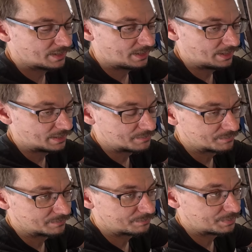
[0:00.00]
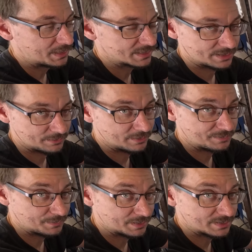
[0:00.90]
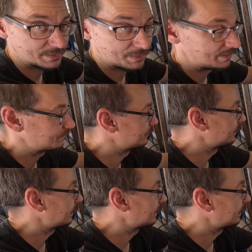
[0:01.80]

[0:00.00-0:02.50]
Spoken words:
because I don't know if he wants to pay for